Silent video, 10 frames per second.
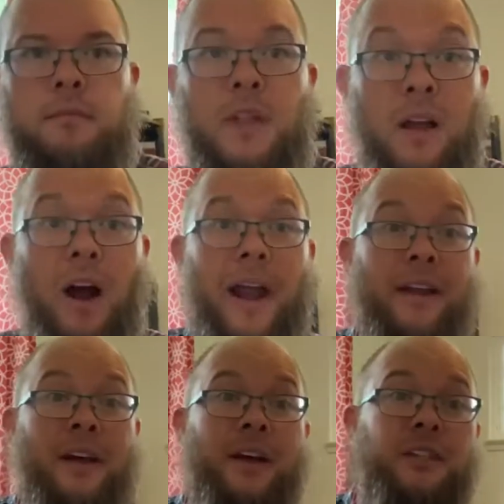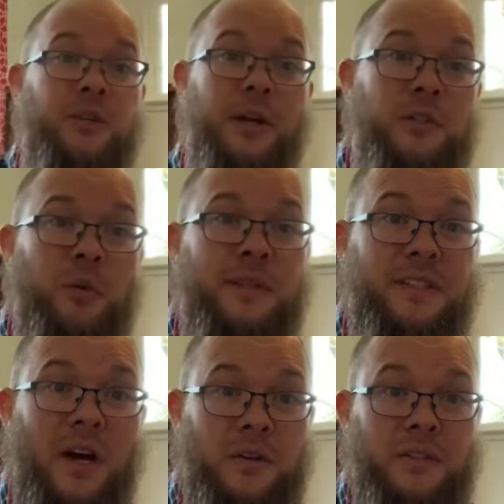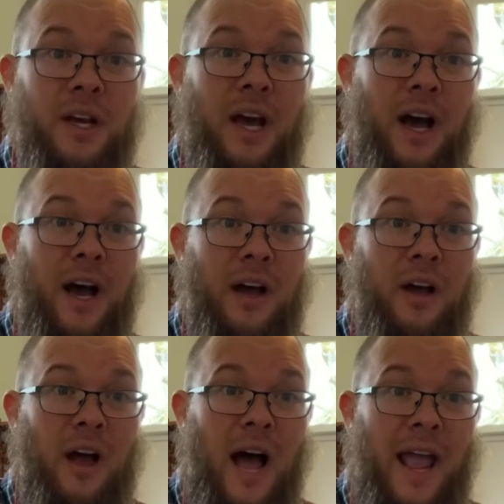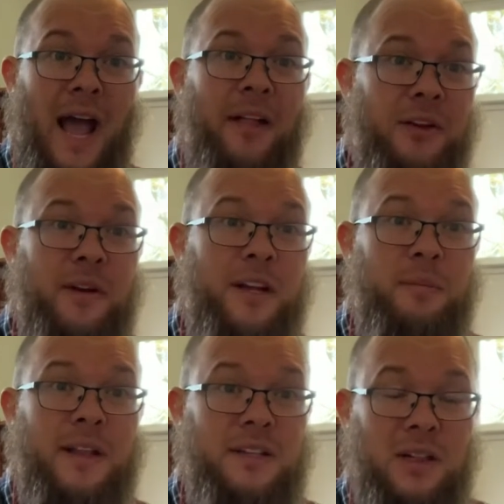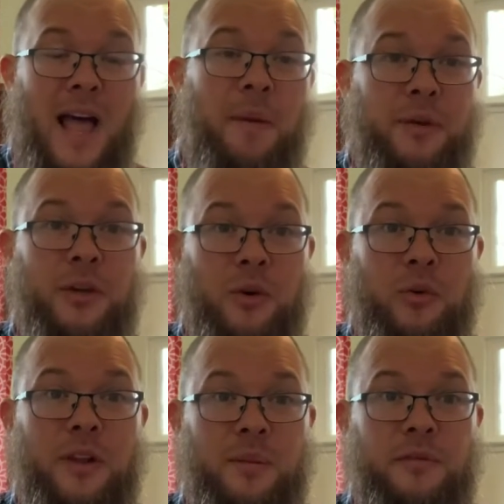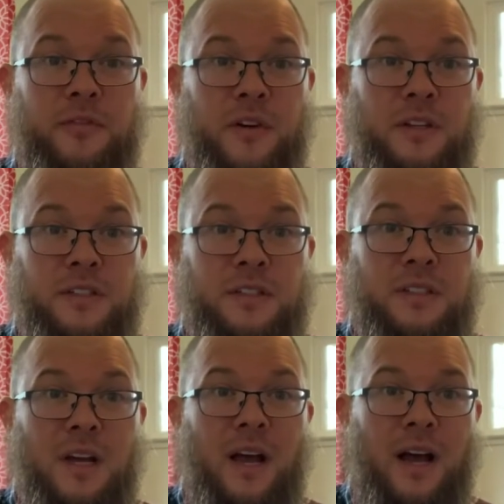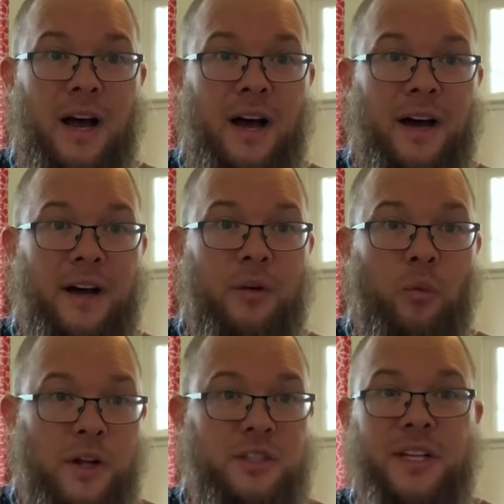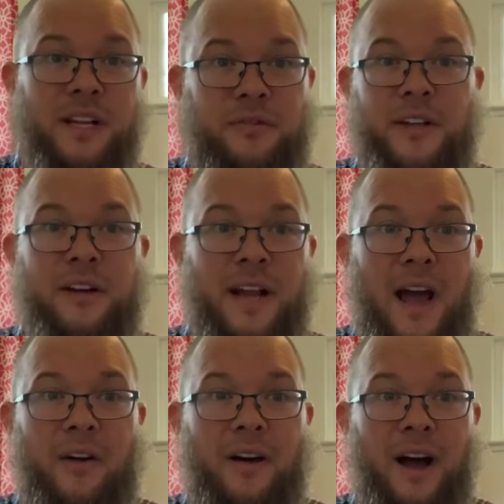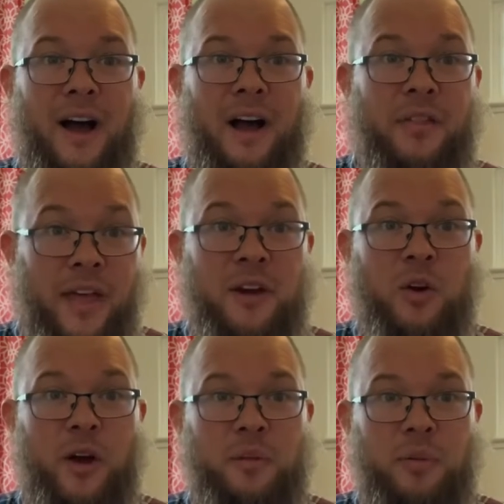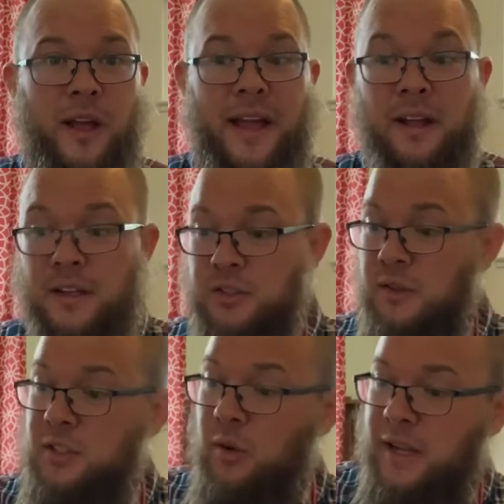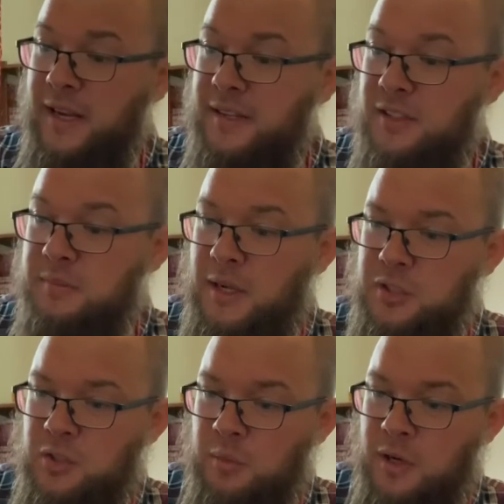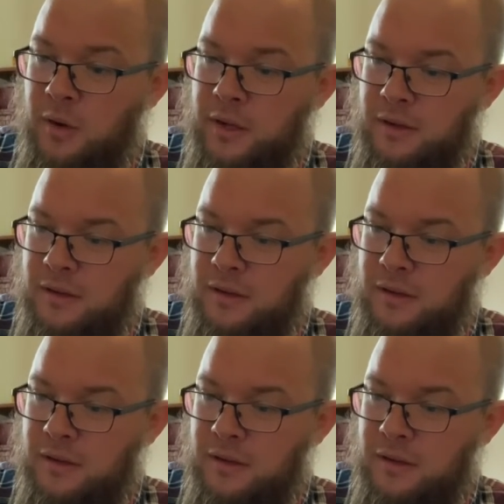All right, so here's Old MacDonald. I highly recommend clapping your rhythm first. Once you get it figured out, then go ahead and play it. So let's go ahead and get this metronome going.